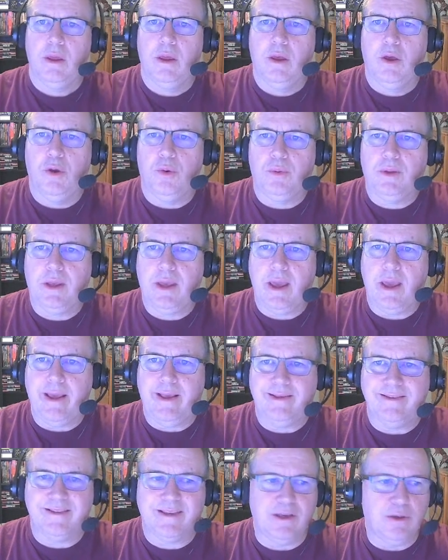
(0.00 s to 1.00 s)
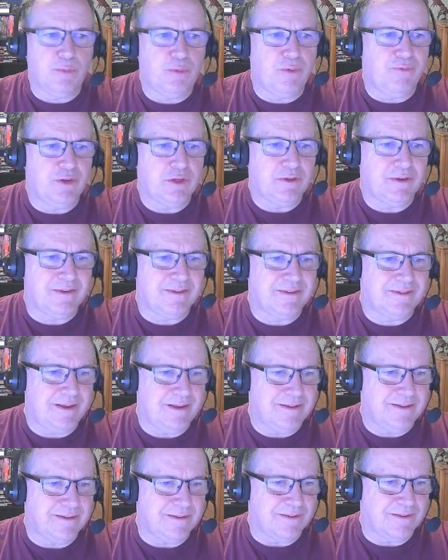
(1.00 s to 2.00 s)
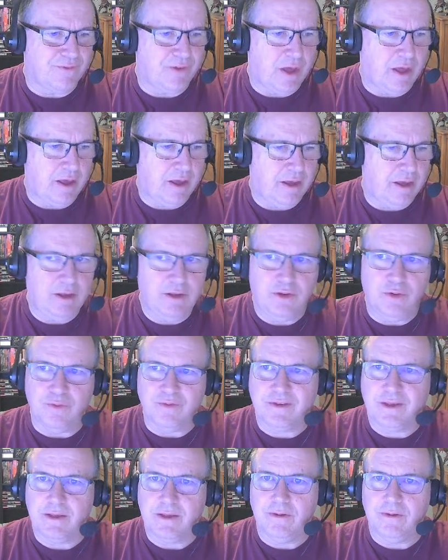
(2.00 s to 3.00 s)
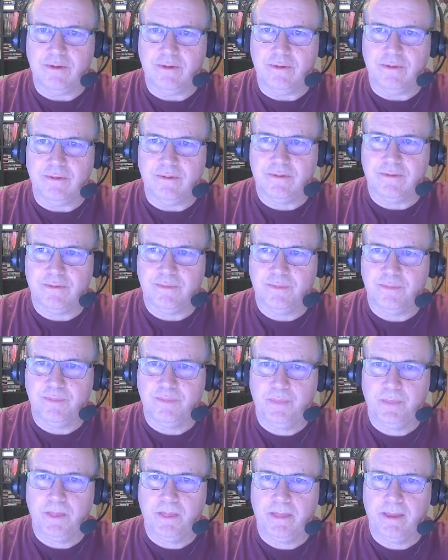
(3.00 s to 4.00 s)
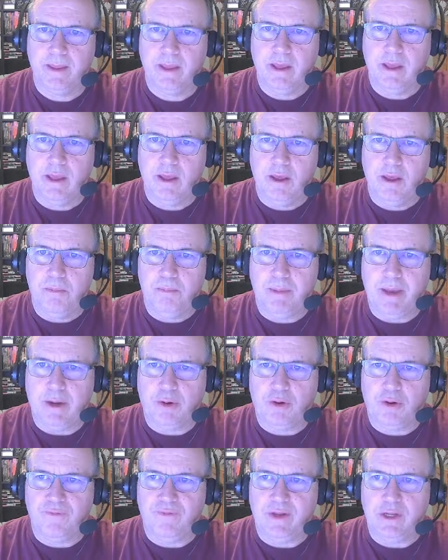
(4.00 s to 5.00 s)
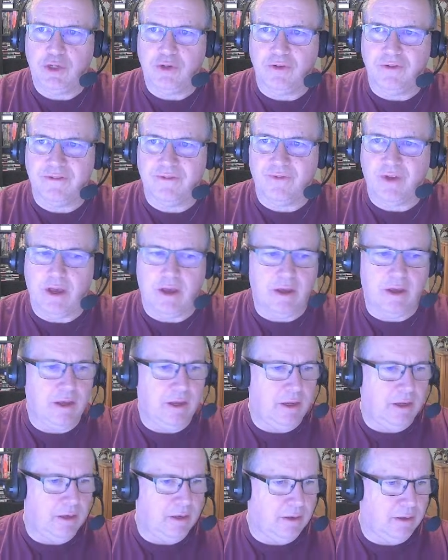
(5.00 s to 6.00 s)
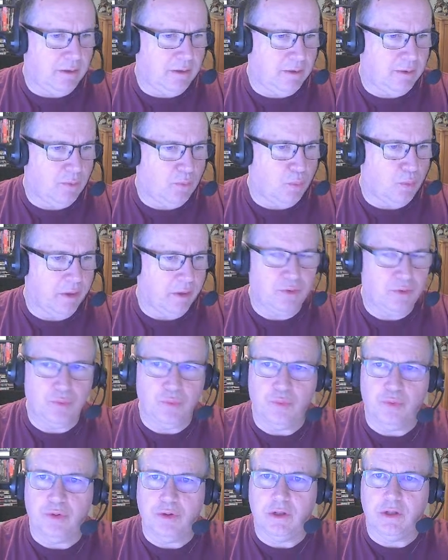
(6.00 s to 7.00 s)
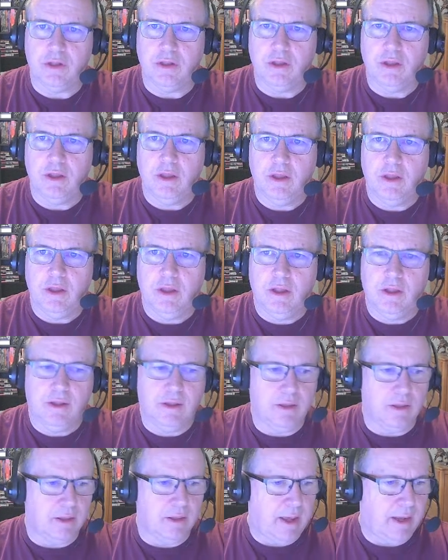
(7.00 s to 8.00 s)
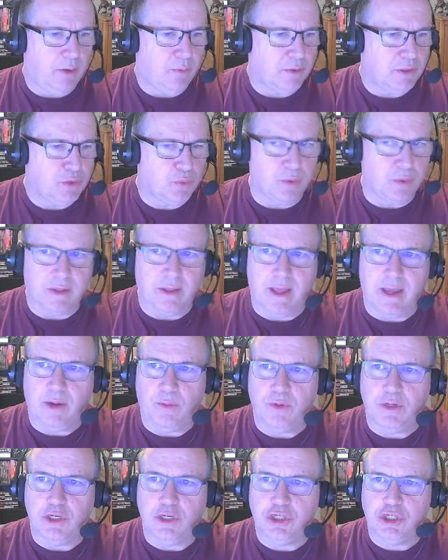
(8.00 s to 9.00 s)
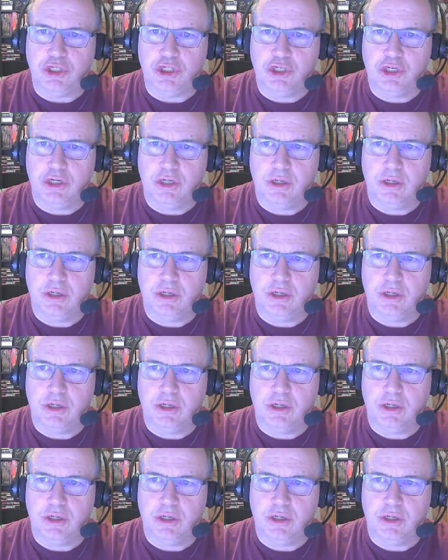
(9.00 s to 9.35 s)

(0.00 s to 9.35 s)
Okay, skill proficiencies is fine, 2 skills. Background features fine, 1 tool. Language, 1 language.